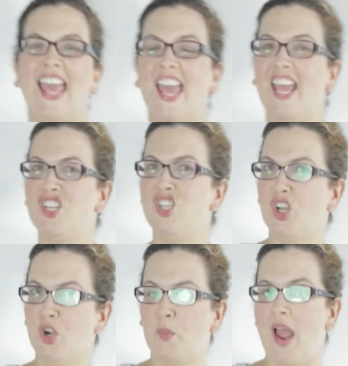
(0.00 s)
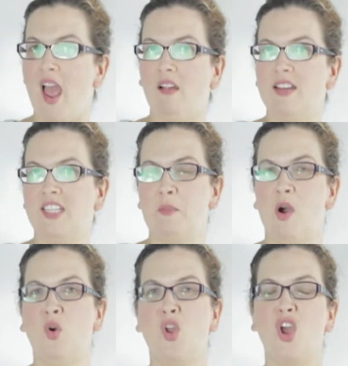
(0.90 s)
In shutter priority
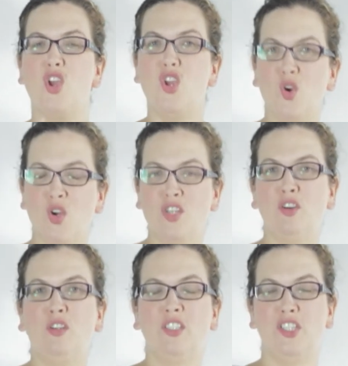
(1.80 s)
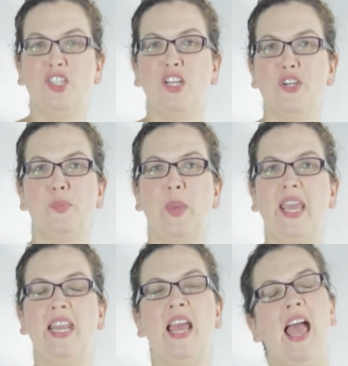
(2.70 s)
mode, you control the shutter
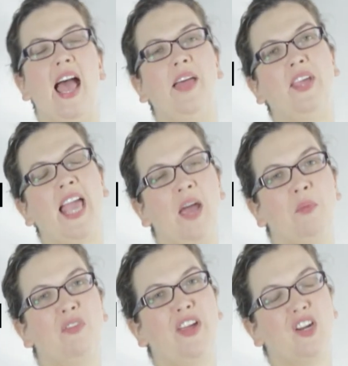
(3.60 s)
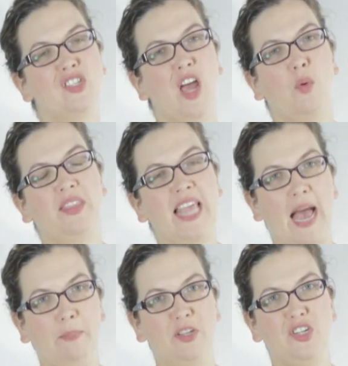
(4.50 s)
speed and the camera figures out what the
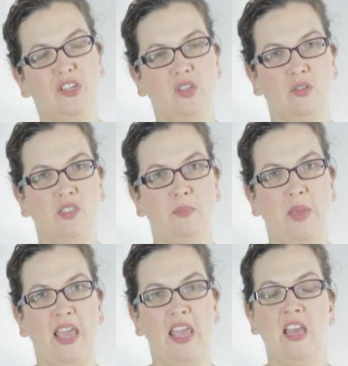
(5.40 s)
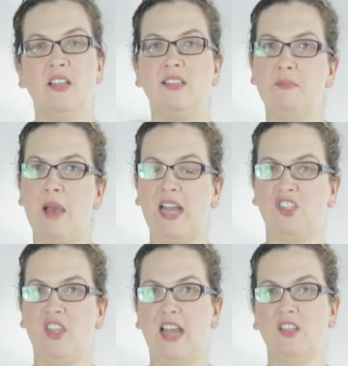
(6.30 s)
aperture is going to be to match
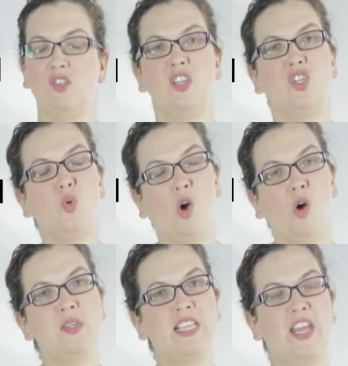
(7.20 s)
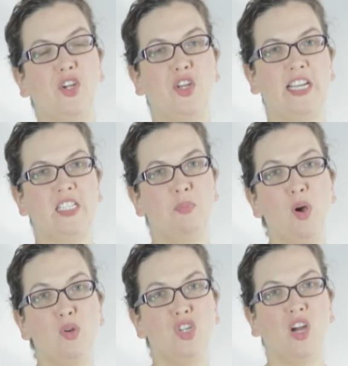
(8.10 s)
that so that you always get a good
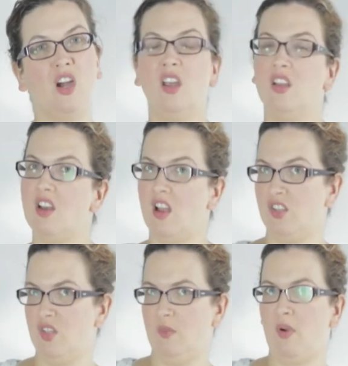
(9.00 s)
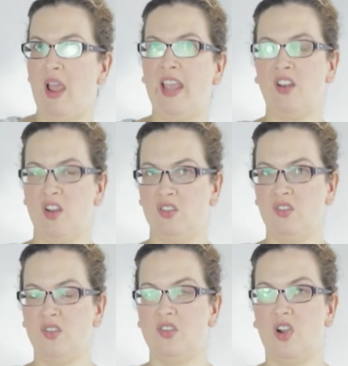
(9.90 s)
exposure, not too bright, not
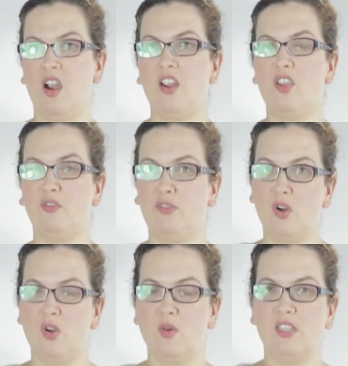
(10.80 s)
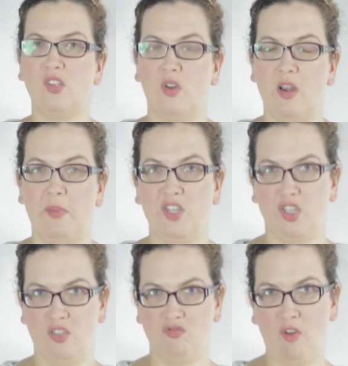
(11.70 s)
too dark. Your photo is going to be
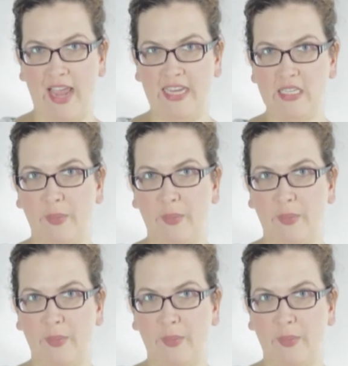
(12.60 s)
just right.